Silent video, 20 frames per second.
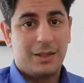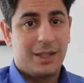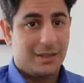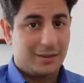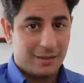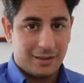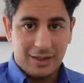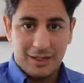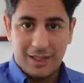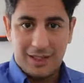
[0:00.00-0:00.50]

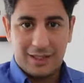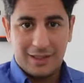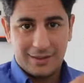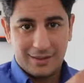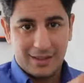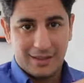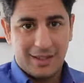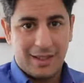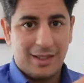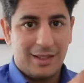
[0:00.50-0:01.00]
That the link
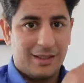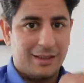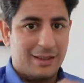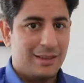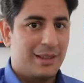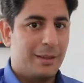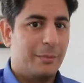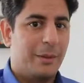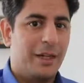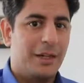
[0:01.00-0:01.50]
is again
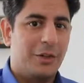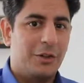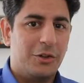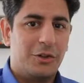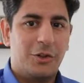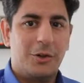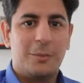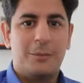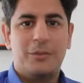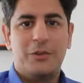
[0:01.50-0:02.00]
in my
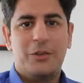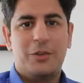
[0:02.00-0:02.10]
YouTube.